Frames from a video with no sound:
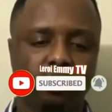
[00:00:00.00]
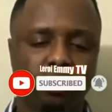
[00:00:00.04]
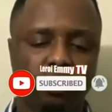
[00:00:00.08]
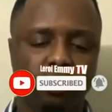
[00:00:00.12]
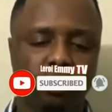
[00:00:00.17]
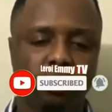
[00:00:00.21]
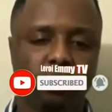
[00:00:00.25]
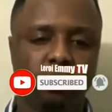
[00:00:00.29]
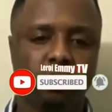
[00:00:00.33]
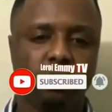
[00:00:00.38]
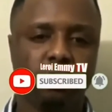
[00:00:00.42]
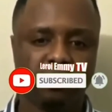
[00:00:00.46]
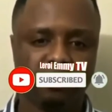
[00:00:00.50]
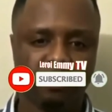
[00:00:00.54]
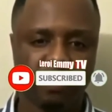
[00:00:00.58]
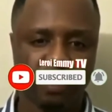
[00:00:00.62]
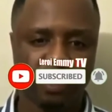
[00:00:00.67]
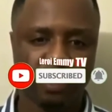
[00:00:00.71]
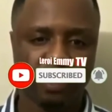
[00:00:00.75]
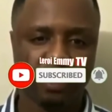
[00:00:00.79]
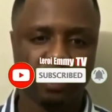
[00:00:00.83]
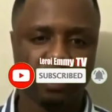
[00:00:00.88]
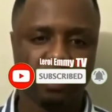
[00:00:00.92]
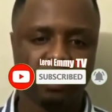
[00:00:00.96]
to my
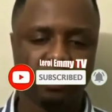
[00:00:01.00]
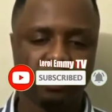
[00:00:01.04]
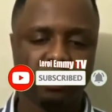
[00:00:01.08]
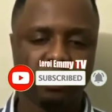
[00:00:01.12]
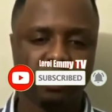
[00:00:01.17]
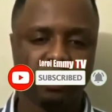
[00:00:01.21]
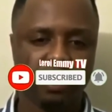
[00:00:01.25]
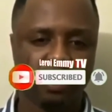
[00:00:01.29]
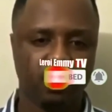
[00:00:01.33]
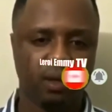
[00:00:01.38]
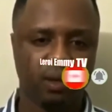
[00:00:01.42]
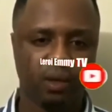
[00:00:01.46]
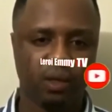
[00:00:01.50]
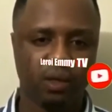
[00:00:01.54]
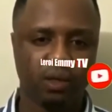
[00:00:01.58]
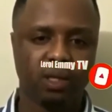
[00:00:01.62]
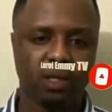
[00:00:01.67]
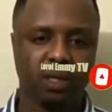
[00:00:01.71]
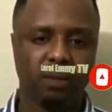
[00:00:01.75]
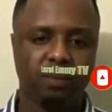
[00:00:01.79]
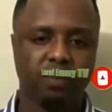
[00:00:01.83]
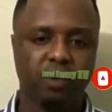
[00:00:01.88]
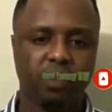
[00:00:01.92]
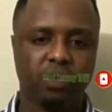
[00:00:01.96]
father in the
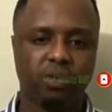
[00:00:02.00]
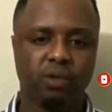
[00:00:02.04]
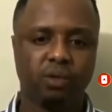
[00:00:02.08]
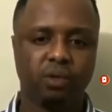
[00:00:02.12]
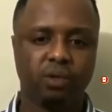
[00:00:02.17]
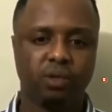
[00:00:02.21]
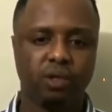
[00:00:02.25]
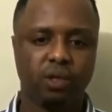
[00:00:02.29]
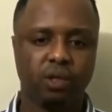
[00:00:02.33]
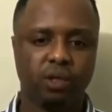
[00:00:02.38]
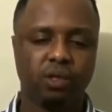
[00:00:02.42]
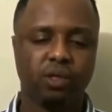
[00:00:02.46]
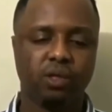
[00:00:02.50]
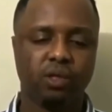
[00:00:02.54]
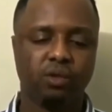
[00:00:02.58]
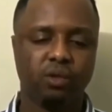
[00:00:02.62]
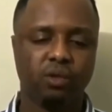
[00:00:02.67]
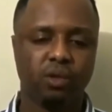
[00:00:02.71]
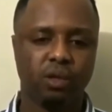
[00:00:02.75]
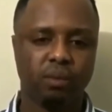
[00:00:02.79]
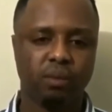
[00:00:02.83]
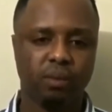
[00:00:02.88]
Lord, Apostle John C.